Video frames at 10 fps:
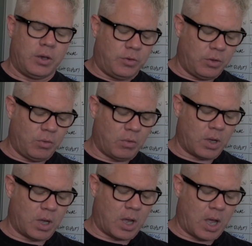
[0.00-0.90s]
do
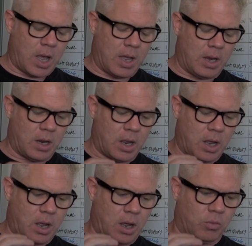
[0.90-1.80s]
a
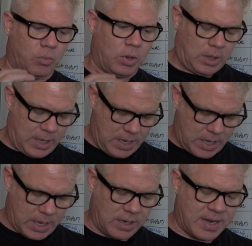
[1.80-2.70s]

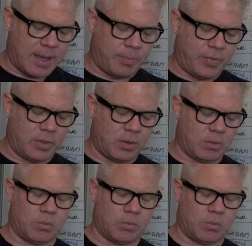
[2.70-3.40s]
really in-depth